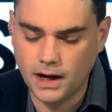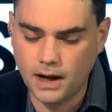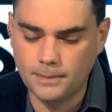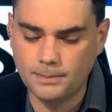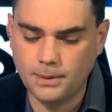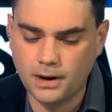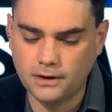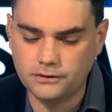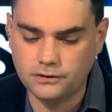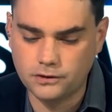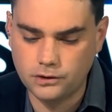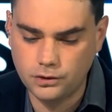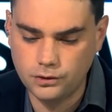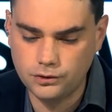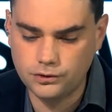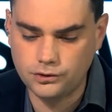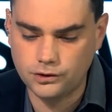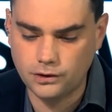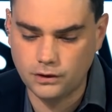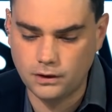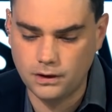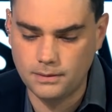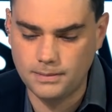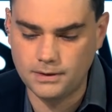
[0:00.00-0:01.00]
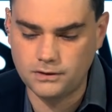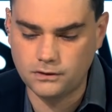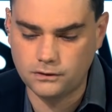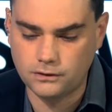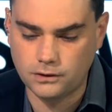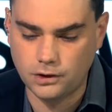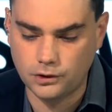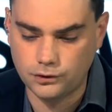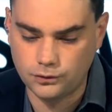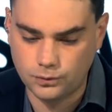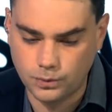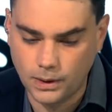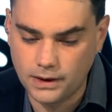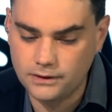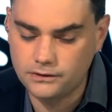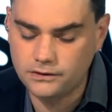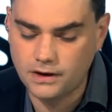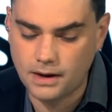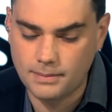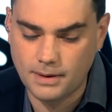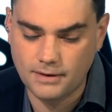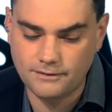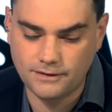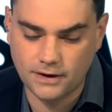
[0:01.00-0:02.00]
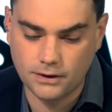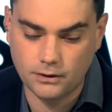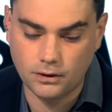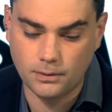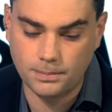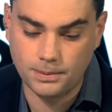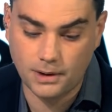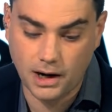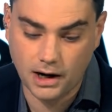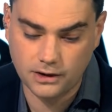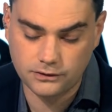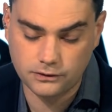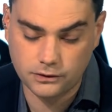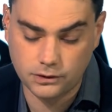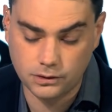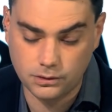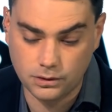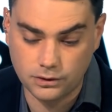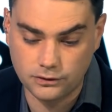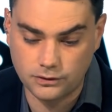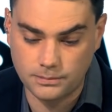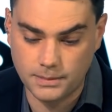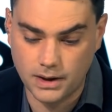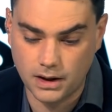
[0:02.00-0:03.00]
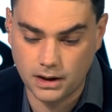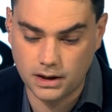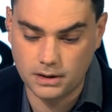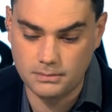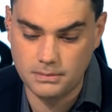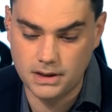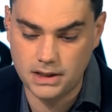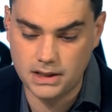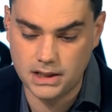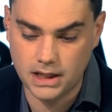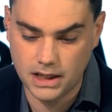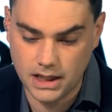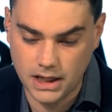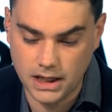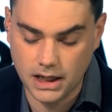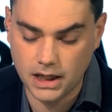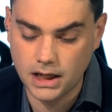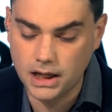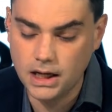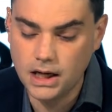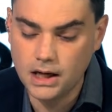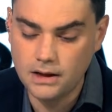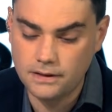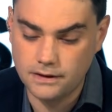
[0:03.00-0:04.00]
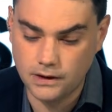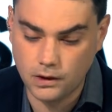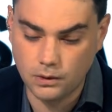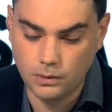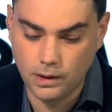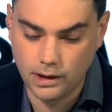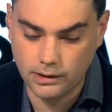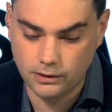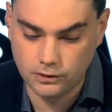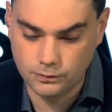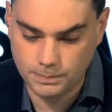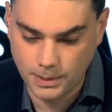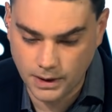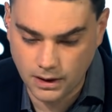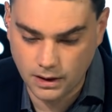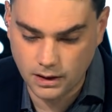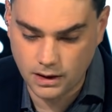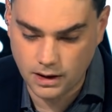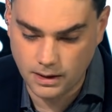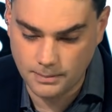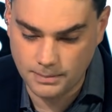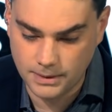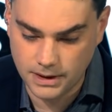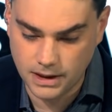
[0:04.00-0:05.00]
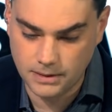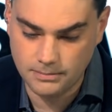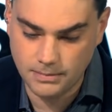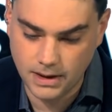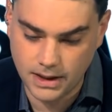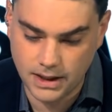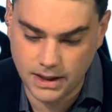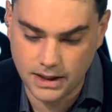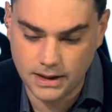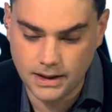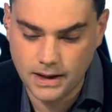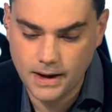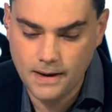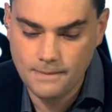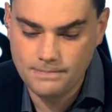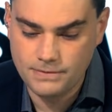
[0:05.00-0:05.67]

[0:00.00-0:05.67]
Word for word: a non prosecution agreement disclosed Wednesday by federal prosecutors, American Media Inc., the Enquirer's parent company, admitted